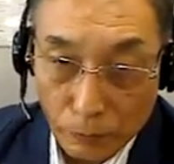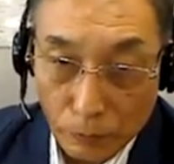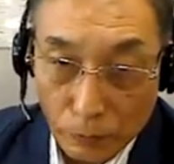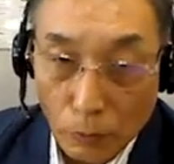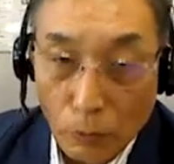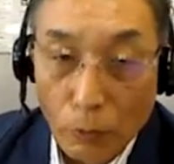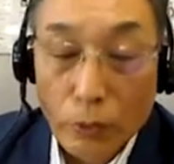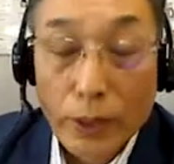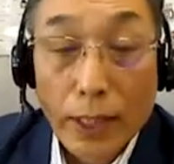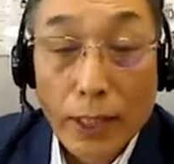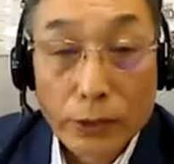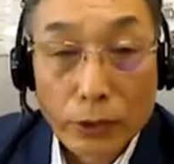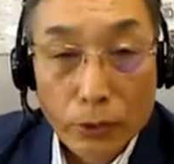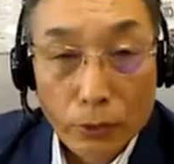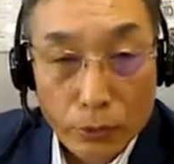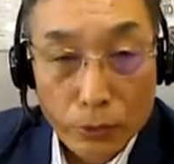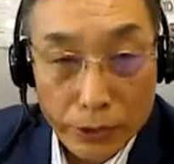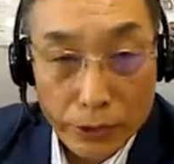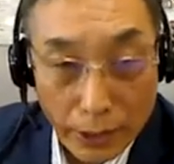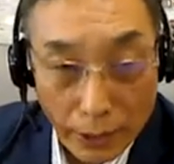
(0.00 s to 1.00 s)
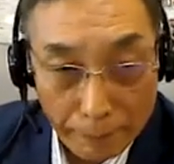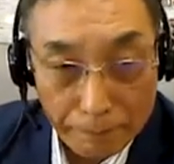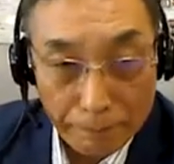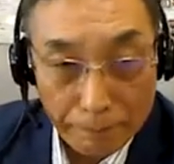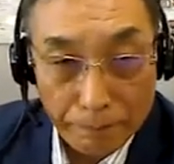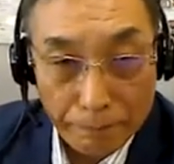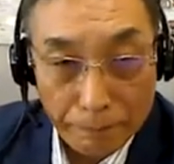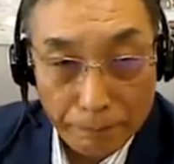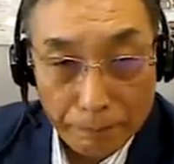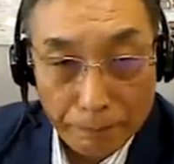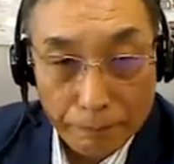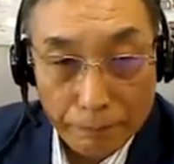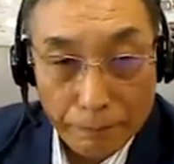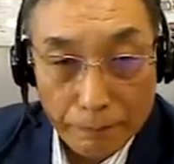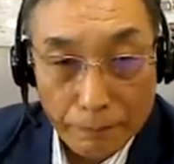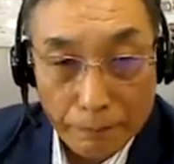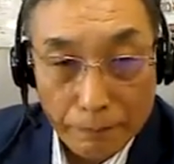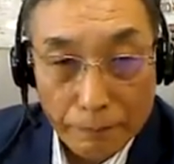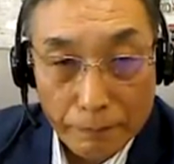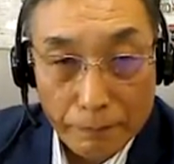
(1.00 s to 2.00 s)
First of all, uh, the
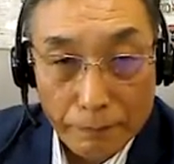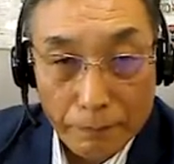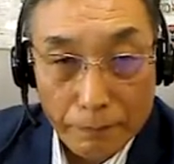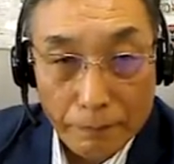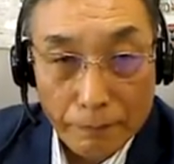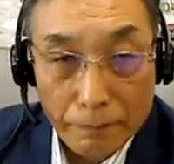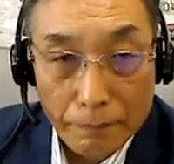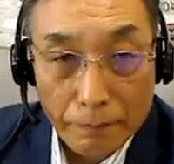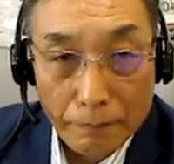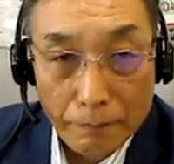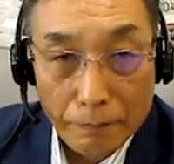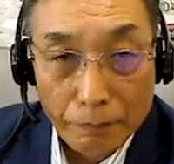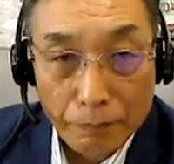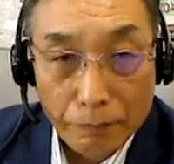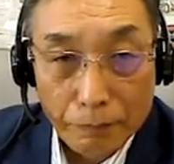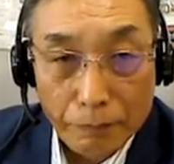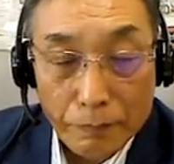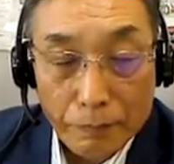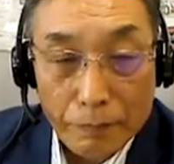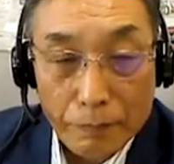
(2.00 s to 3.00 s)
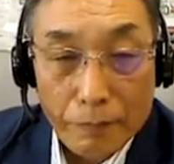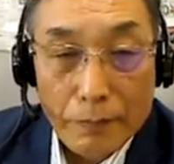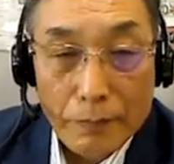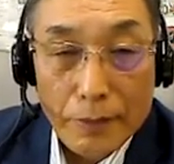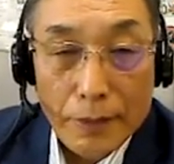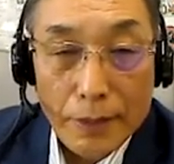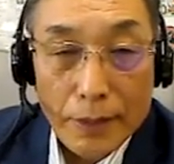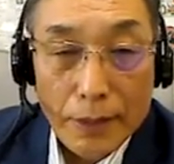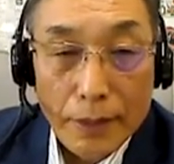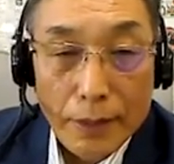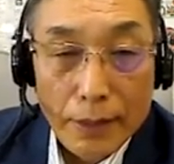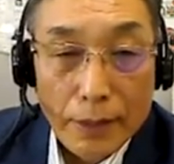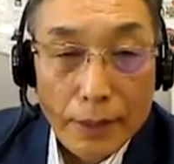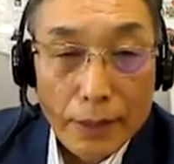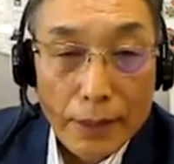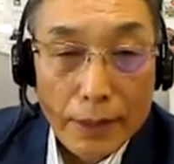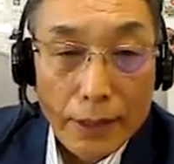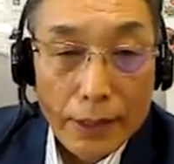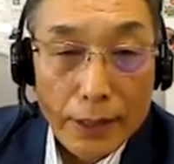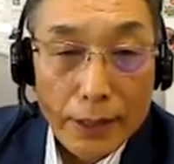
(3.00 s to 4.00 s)
president of Egypt
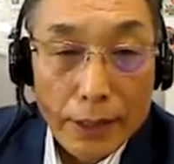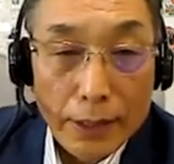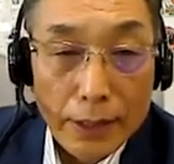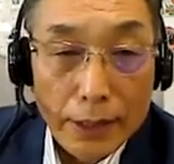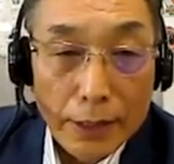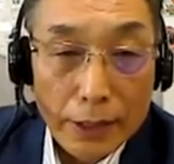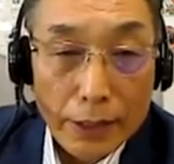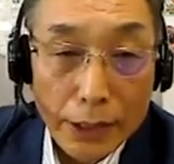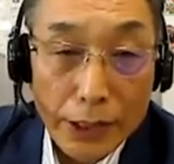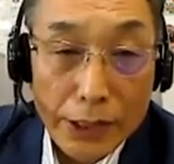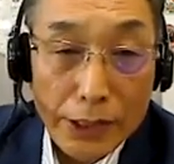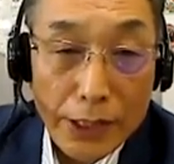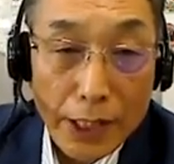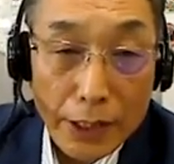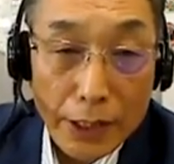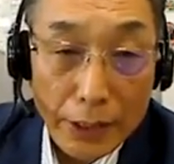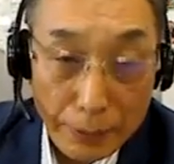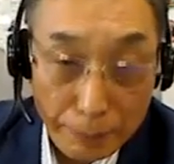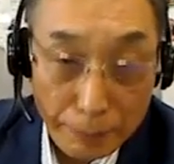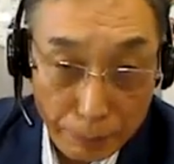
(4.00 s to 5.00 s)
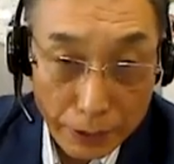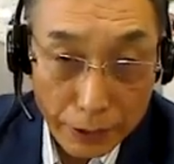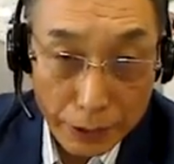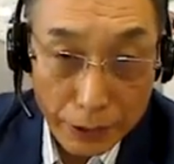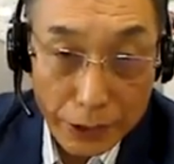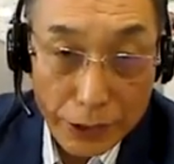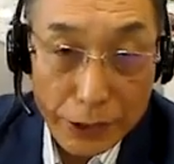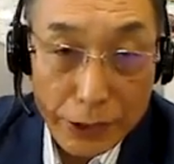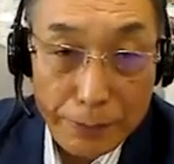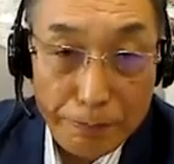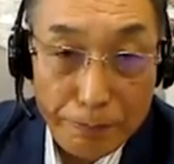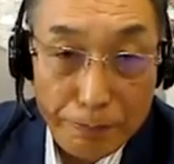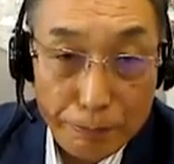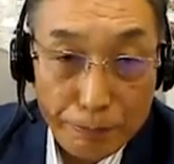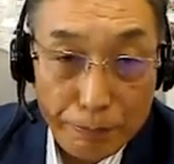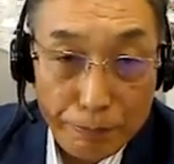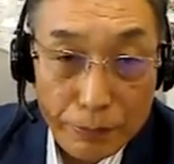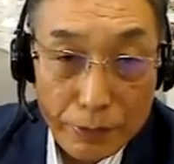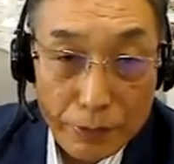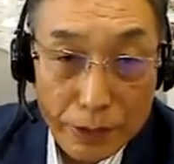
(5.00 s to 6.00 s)
and the Japanese Prime Minister
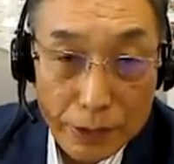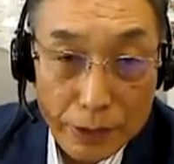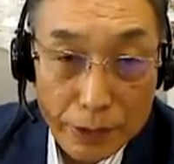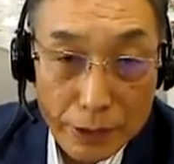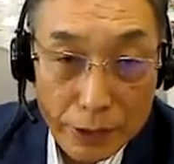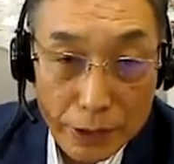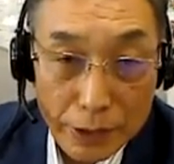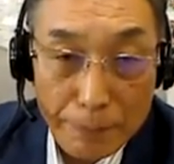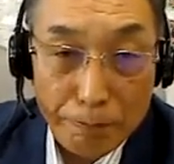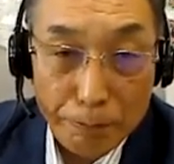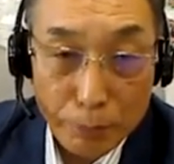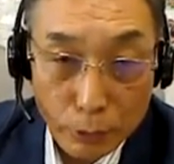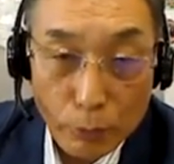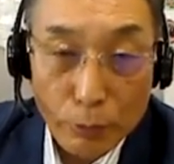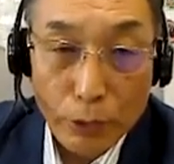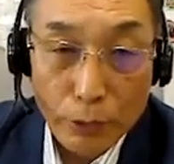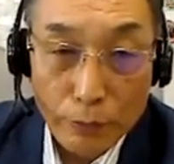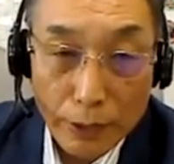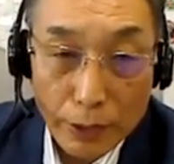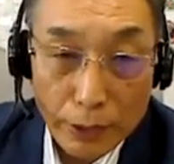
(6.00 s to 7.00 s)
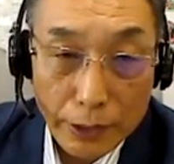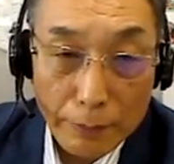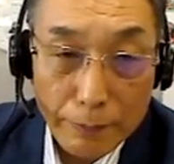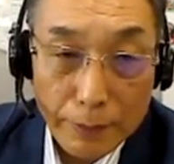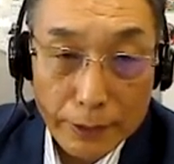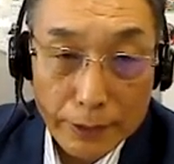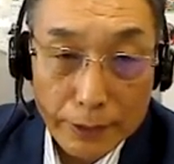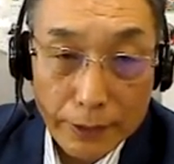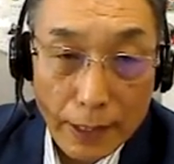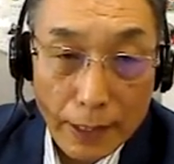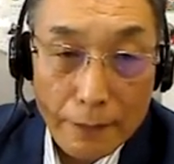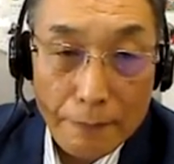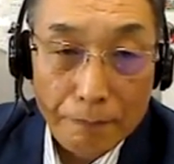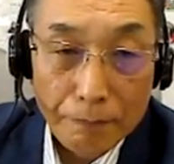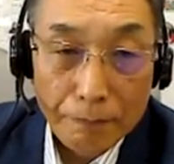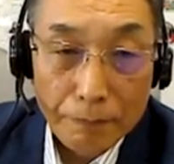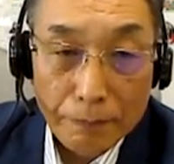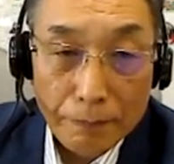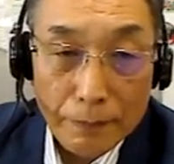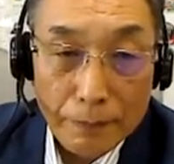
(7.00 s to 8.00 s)
uh, made pledges to
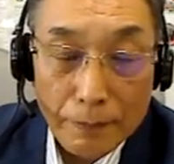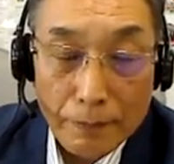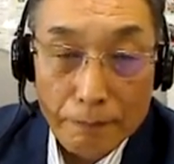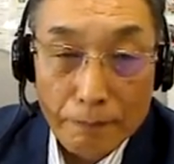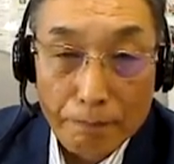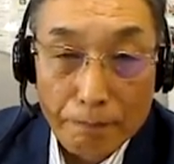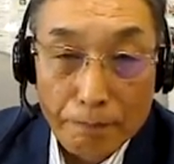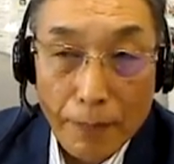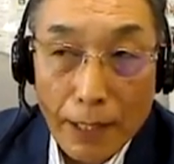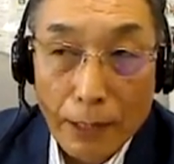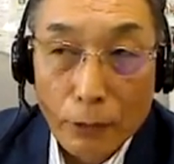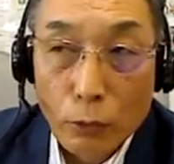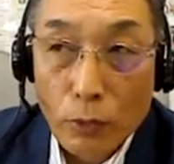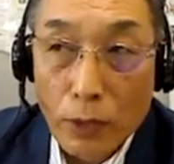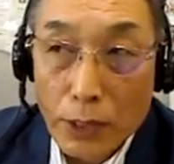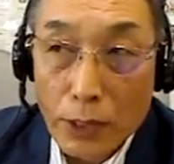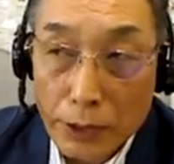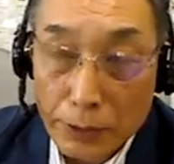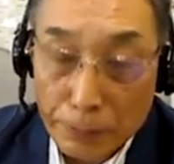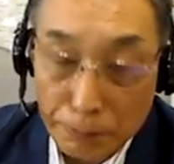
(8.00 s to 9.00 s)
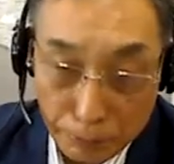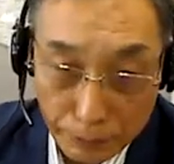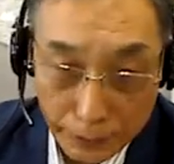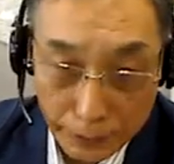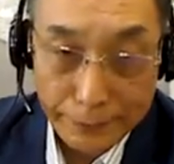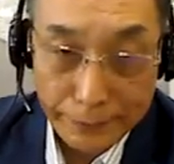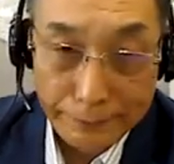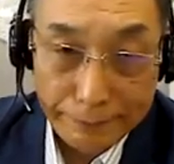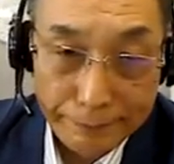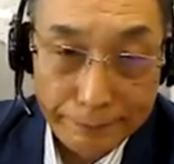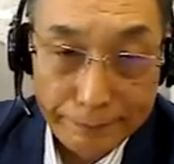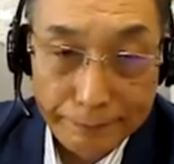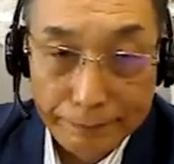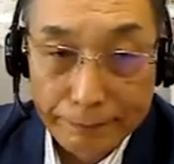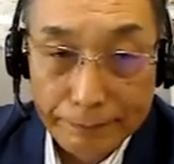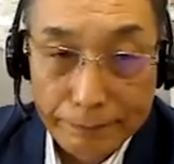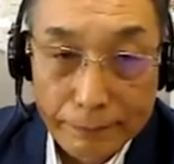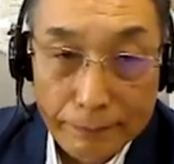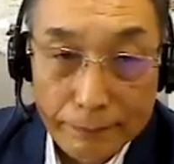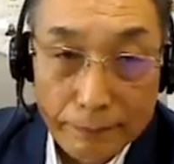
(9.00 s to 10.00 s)
cooperate with each other
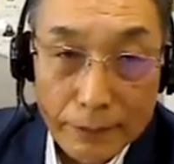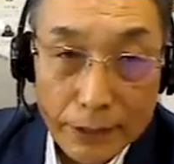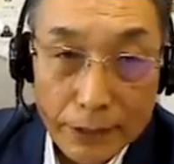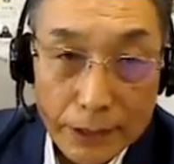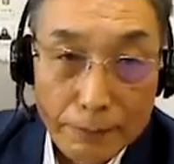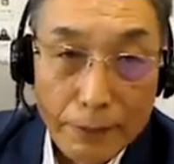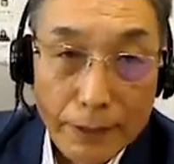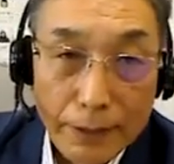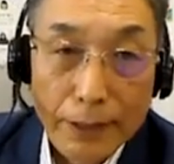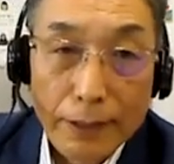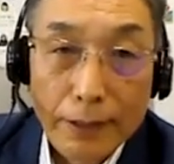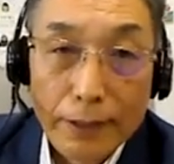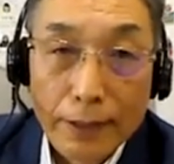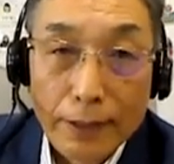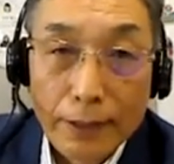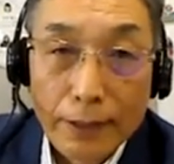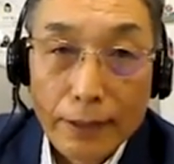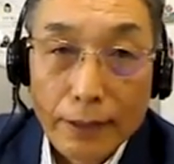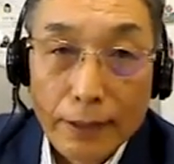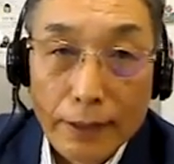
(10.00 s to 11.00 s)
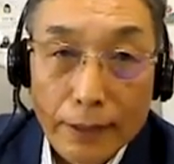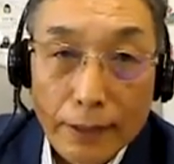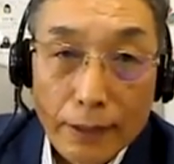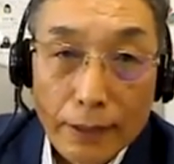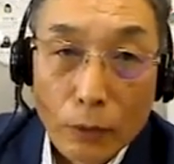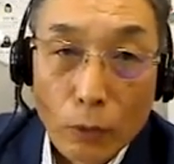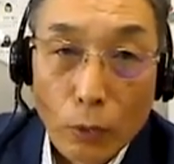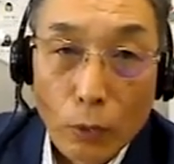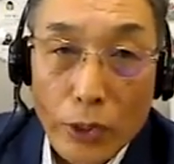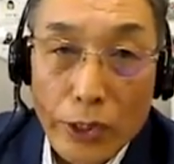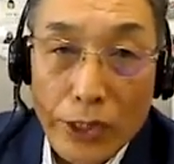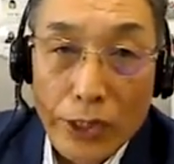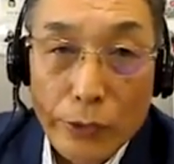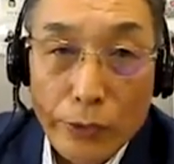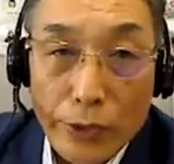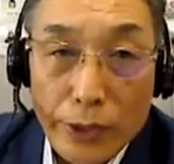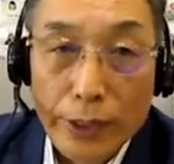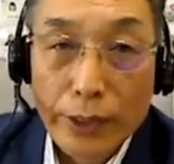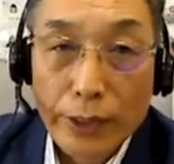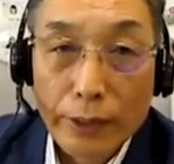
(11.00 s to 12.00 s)
based upon the national
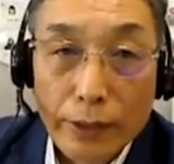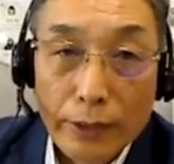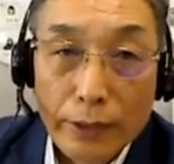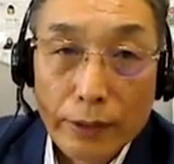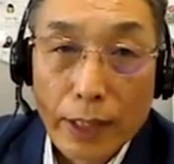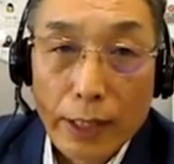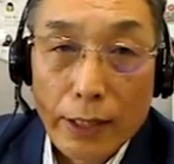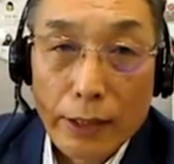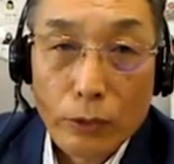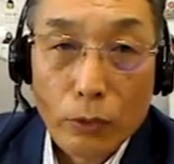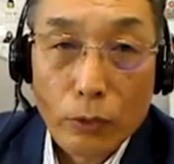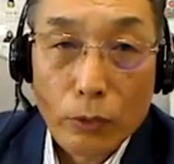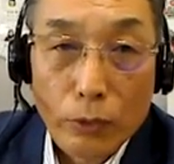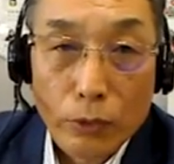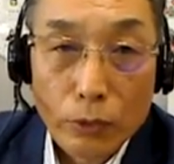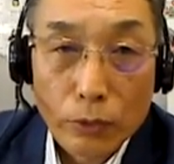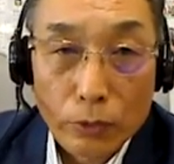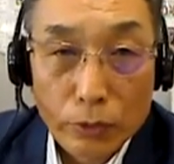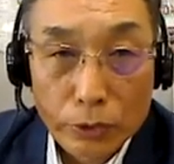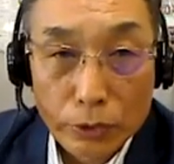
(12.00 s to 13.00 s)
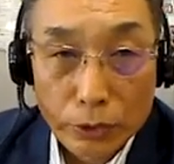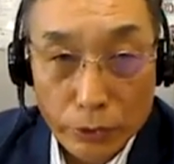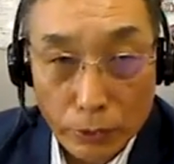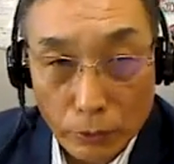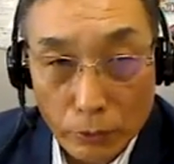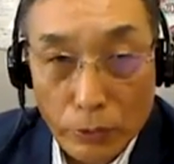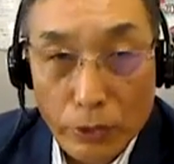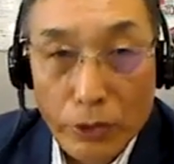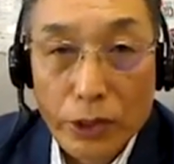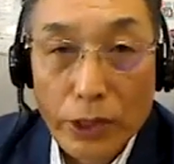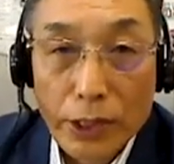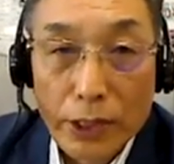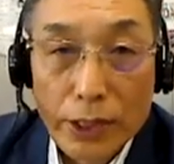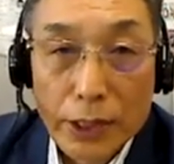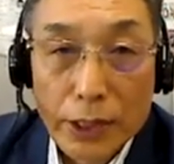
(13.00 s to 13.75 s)
project called